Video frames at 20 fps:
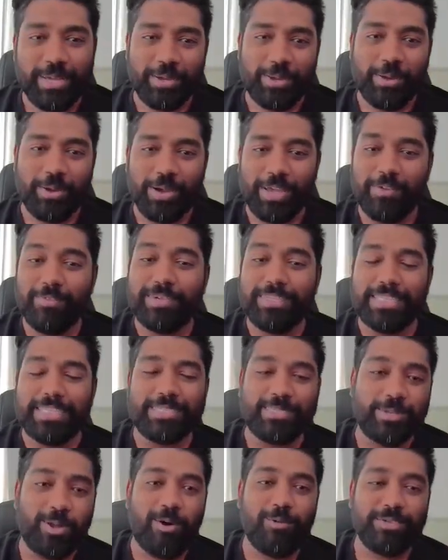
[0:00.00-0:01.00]
You know, even
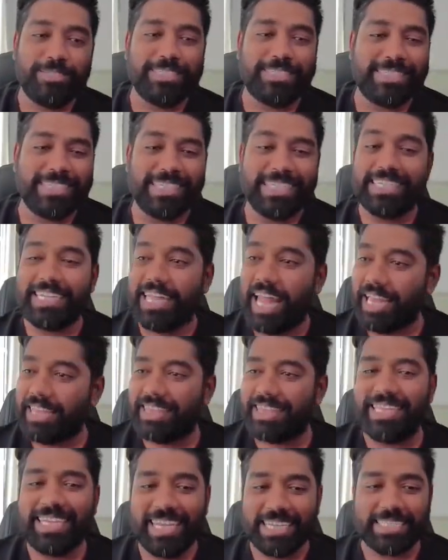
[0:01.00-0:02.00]
this Norwich city,
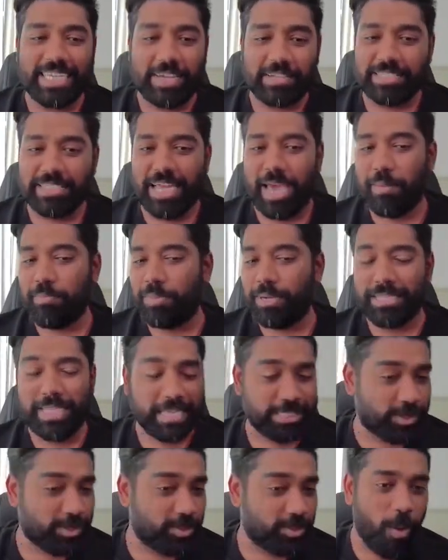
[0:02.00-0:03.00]
nothing has actually happened.
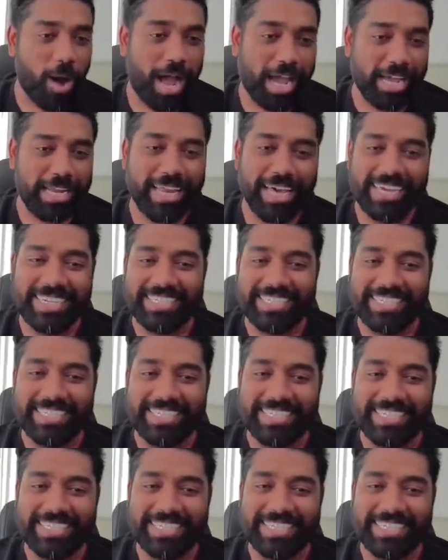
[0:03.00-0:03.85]
There's no highlights.